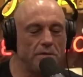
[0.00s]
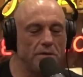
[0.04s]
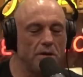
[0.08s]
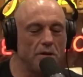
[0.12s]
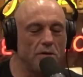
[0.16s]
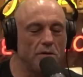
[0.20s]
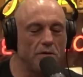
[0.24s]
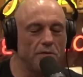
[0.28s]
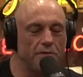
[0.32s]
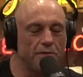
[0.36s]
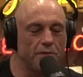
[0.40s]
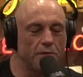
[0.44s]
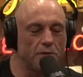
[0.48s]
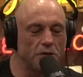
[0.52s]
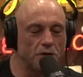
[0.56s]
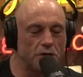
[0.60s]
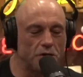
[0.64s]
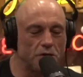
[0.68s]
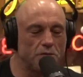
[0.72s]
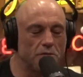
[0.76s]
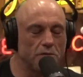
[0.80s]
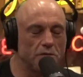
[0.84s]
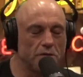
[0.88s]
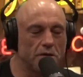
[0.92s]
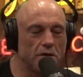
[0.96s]
know for
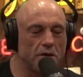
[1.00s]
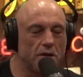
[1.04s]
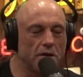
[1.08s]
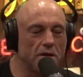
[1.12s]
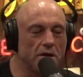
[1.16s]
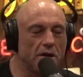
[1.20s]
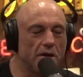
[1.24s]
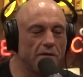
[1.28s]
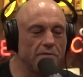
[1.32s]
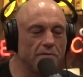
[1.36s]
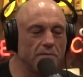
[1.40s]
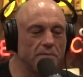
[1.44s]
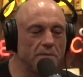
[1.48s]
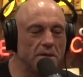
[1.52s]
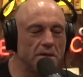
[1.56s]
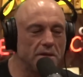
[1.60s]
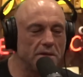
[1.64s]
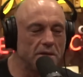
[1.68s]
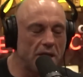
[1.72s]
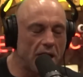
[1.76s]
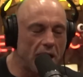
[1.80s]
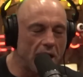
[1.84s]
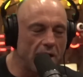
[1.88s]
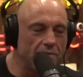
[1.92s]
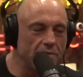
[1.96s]
sure that our government
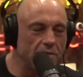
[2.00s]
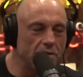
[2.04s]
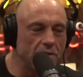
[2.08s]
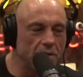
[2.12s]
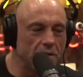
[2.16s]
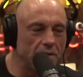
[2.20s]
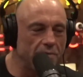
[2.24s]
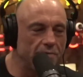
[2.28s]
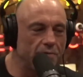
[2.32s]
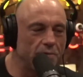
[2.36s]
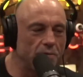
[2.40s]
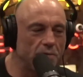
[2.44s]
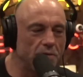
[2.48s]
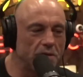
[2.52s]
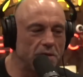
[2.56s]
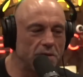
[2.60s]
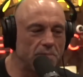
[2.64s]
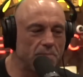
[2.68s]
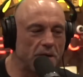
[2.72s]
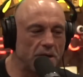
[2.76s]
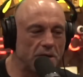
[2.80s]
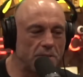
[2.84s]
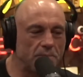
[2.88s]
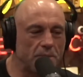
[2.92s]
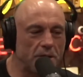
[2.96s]
is heavily influenced
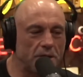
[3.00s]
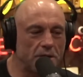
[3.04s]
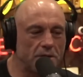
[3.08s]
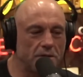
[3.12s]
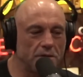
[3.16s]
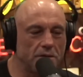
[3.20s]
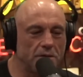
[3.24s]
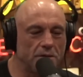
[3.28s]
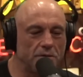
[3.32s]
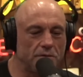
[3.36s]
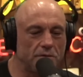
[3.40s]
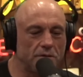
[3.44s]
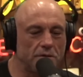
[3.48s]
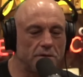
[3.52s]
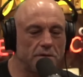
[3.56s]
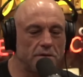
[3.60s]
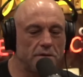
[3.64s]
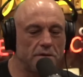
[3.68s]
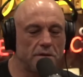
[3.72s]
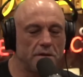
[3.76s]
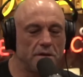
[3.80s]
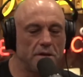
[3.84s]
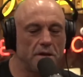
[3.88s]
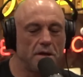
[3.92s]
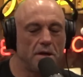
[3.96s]
by special
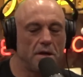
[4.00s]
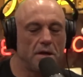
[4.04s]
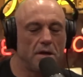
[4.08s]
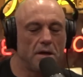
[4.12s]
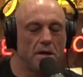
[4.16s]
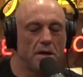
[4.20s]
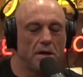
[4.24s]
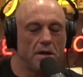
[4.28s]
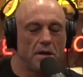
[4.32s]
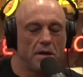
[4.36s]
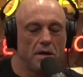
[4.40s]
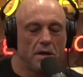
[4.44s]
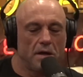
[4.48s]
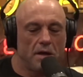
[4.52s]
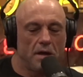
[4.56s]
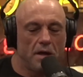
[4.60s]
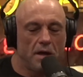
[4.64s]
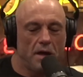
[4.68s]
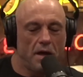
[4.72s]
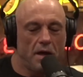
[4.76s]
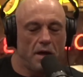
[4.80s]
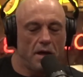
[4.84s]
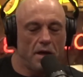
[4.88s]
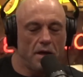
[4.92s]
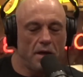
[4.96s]
interests.
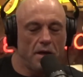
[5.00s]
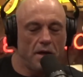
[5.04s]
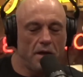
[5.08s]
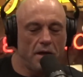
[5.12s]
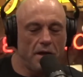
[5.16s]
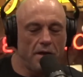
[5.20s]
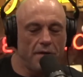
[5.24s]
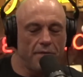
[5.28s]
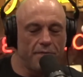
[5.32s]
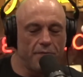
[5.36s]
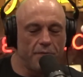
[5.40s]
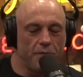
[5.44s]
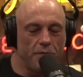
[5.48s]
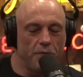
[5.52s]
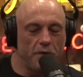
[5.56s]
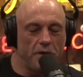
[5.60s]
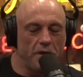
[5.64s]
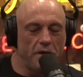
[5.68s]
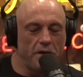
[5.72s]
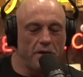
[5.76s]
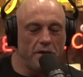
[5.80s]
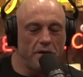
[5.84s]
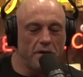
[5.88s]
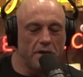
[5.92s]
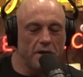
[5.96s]
If
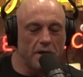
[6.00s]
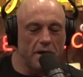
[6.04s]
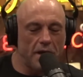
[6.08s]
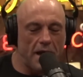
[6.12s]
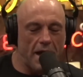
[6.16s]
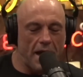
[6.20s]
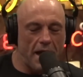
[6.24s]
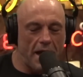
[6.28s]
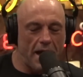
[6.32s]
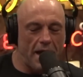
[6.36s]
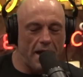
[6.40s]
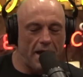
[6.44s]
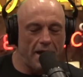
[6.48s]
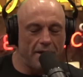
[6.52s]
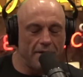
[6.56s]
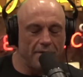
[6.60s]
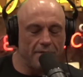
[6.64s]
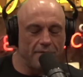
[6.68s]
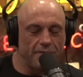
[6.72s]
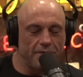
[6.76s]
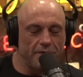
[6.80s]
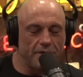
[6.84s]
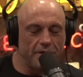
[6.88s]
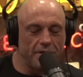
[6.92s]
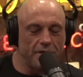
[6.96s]
we could
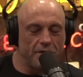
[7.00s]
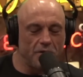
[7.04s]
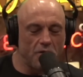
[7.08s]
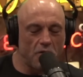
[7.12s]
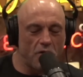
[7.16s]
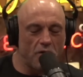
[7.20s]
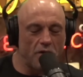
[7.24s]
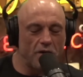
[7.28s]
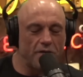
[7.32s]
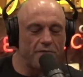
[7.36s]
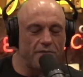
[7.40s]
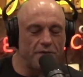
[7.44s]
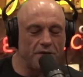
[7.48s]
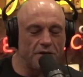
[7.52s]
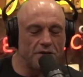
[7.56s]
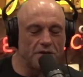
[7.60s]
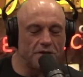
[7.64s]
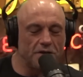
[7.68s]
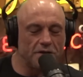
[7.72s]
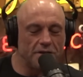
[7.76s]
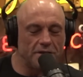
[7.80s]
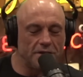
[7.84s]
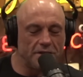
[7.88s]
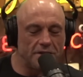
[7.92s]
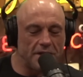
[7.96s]
have an
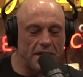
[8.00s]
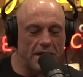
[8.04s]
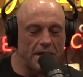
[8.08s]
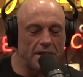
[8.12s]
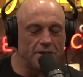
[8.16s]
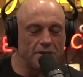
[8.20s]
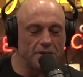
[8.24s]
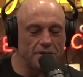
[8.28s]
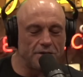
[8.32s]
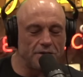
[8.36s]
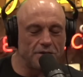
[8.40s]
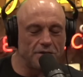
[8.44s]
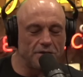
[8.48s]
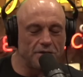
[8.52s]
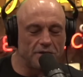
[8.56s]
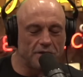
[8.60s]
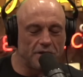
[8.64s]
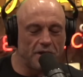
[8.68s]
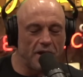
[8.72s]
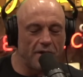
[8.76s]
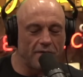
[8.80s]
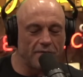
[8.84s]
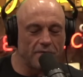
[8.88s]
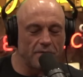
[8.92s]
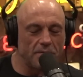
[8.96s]
artificial intelligence
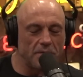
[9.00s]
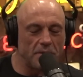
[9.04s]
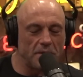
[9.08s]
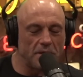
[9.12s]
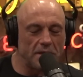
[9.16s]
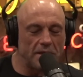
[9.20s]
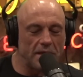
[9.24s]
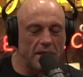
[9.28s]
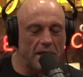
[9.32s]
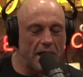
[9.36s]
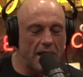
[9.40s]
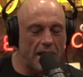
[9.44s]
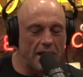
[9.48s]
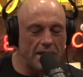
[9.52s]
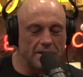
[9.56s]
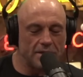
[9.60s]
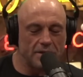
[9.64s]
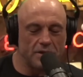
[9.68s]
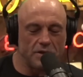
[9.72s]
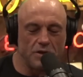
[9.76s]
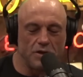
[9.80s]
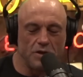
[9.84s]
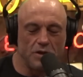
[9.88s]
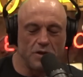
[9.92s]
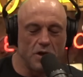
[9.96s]
government that
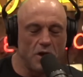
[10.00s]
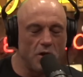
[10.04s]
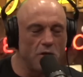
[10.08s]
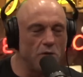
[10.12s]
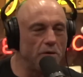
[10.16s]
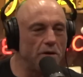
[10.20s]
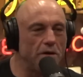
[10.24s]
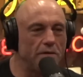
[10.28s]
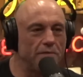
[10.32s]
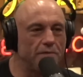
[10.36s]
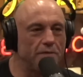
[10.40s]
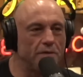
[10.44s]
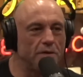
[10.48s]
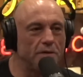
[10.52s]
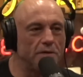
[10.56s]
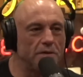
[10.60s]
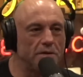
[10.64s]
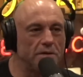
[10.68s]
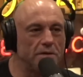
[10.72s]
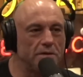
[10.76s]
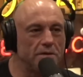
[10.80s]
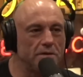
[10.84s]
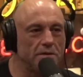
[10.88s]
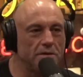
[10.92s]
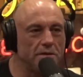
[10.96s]
has no
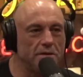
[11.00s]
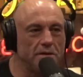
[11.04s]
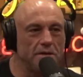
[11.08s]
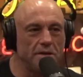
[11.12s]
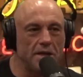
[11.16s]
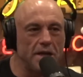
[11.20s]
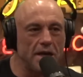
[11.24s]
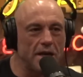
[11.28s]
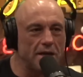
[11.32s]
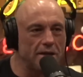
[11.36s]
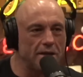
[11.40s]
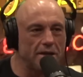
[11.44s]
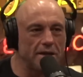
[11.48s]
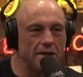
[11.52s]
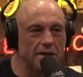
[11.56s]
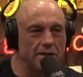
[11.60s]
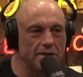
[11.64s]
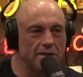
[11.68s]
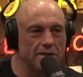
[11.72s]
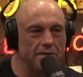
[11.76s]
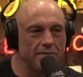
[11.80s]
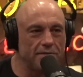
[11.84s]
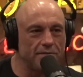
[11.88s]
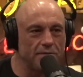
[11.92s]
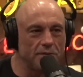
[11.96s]
influence, nothing
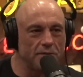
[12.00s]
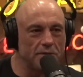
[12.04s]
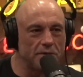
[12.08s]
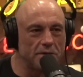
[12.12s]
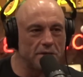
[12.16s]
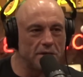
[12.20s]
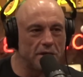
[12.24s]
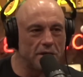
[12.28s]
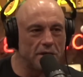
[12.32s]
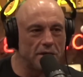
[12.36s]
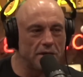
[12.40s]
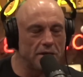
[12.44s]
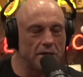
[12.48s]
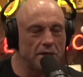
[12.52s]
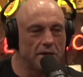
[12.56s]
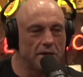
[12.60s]
has influence on it.